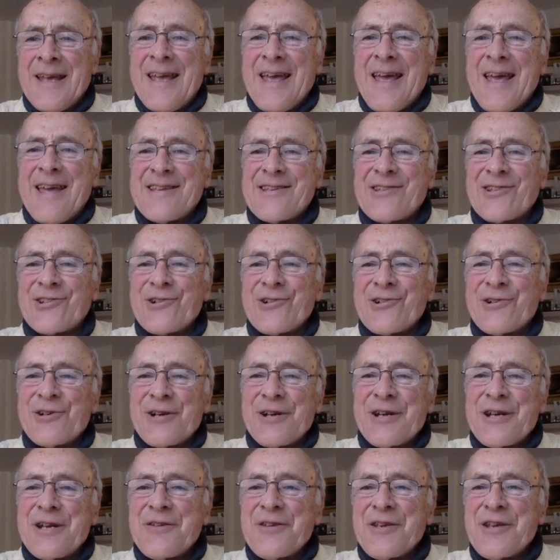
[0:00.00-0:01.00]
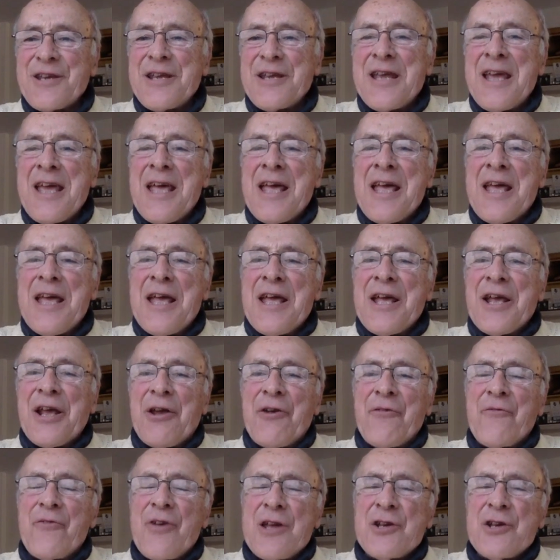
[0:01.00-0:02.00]
And certainly the
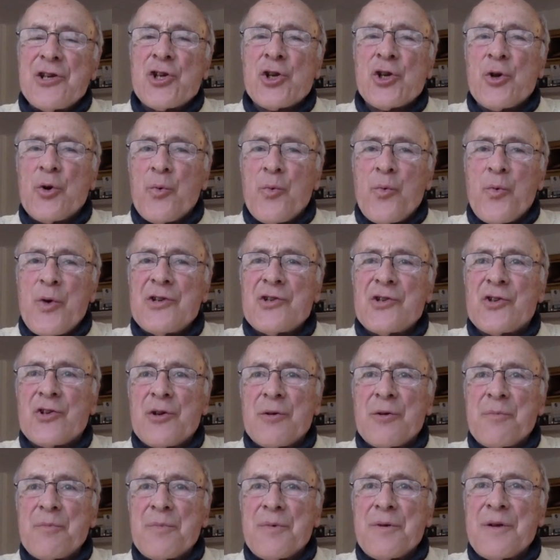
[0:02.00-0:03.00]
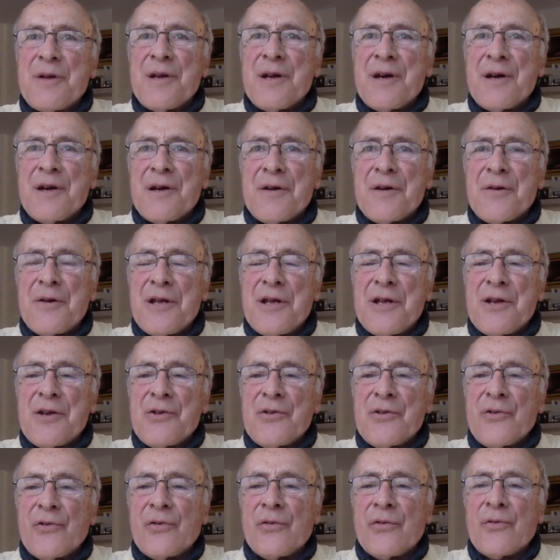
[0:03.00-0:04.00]
conventional wisdom uh,
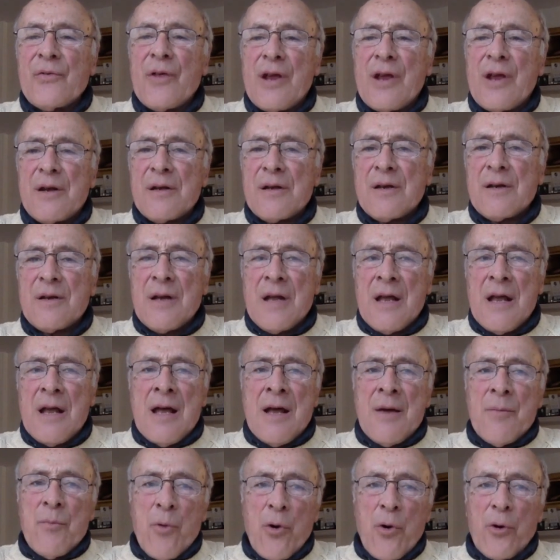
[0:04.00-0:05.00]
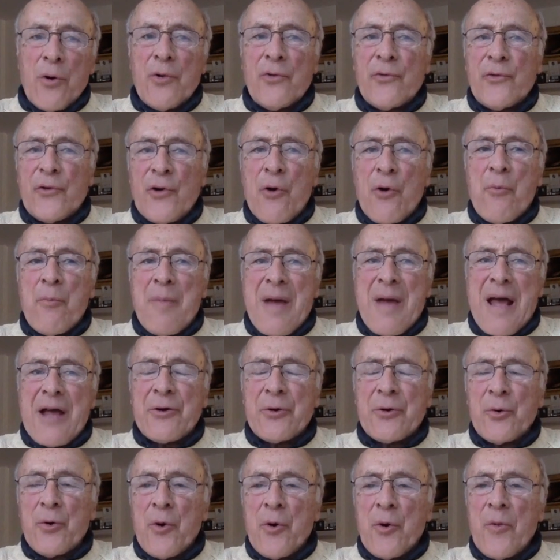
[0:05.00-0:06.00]
is that morals don't
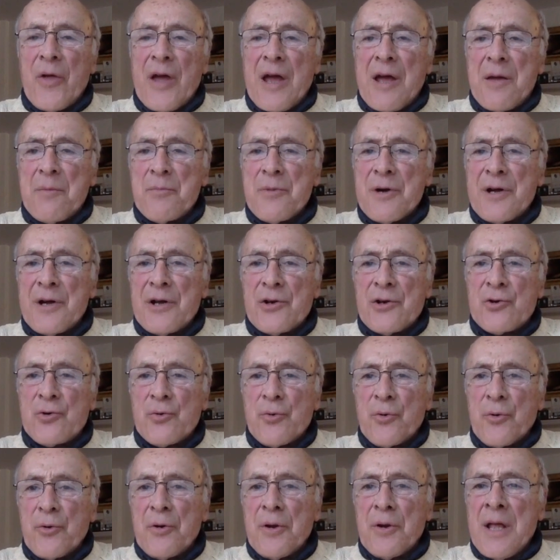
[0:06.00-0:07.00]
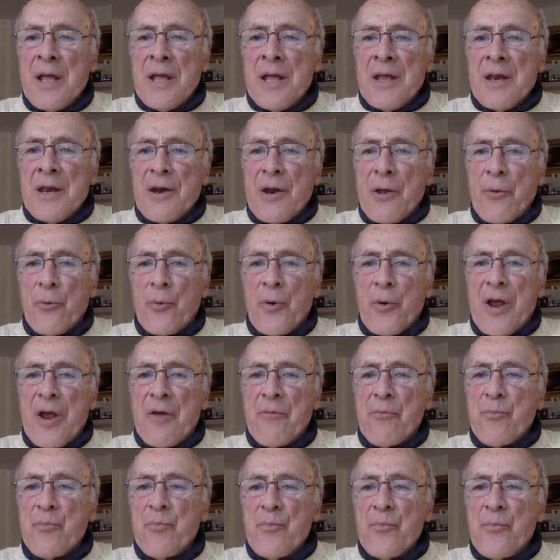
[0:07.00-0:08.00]
matter all that much. Or another way
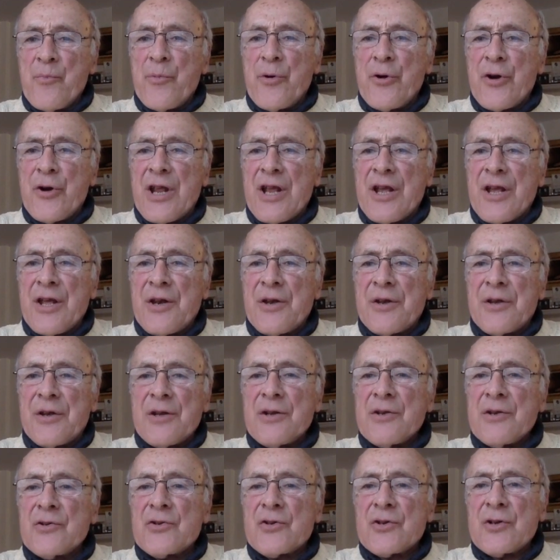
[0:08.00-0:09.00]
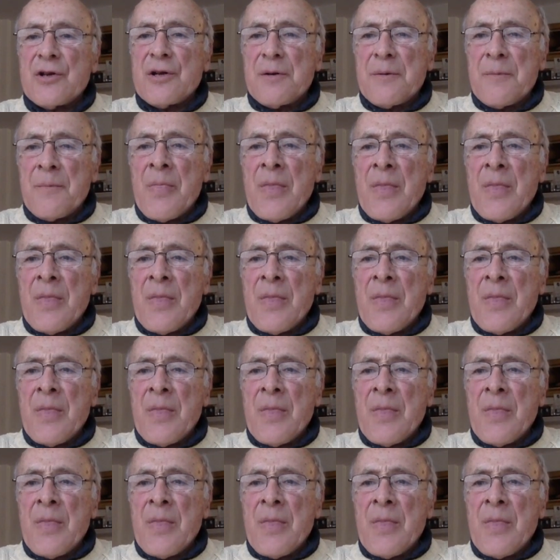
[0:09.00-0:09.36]
of putting it is that